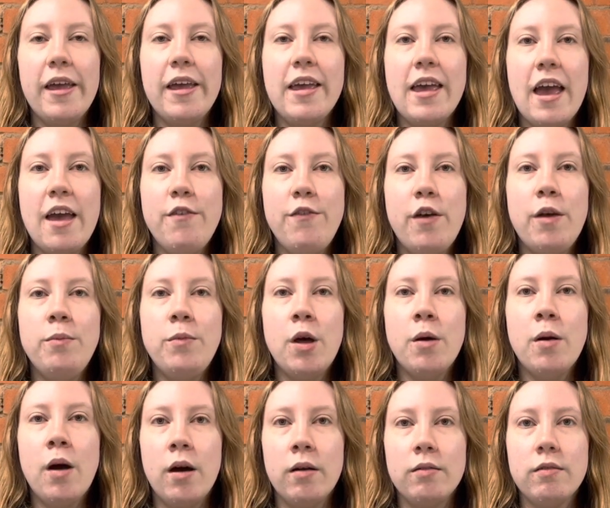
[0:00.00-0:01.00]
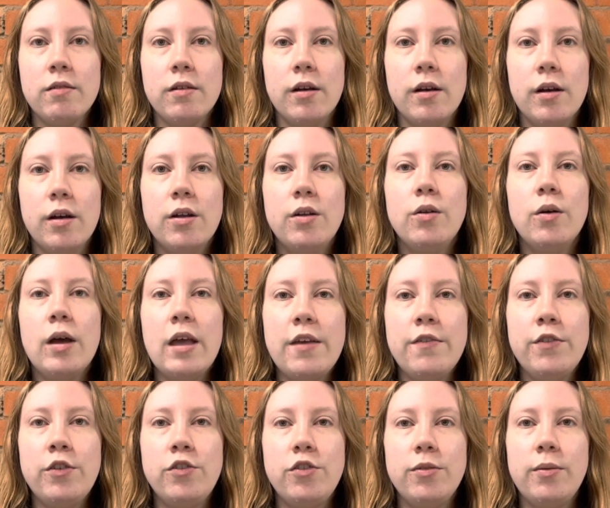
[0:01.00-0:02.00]
he gave him no answer, not
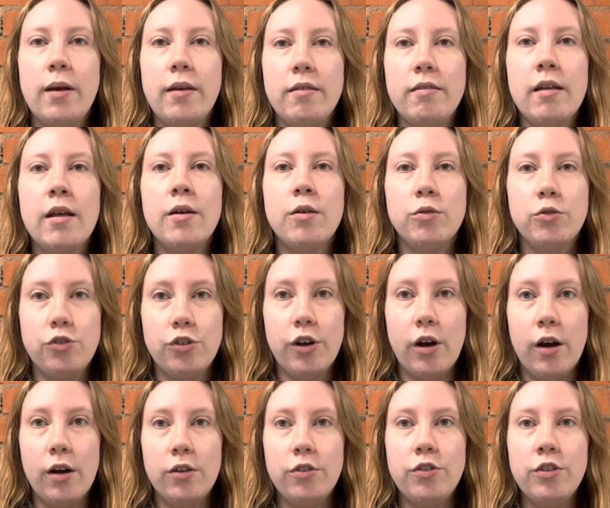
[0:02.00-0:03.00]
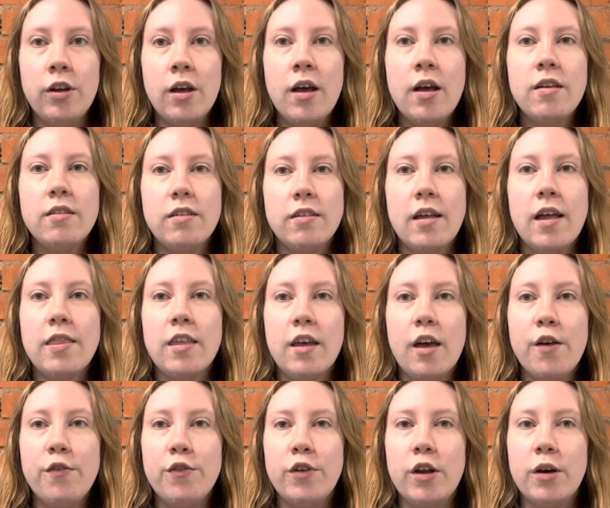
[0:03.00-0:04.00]
even to a single charge, so that the
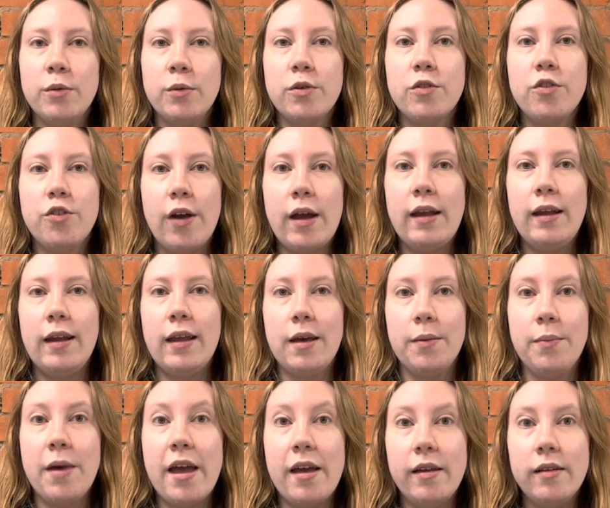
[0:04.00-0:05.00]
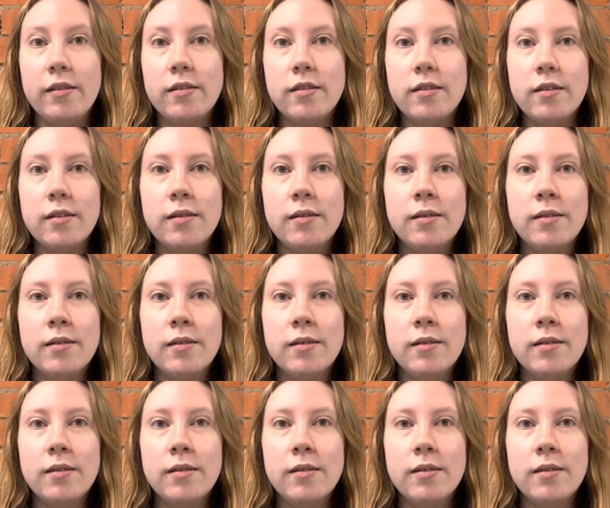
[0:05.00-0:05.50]
governor was greatly amazed.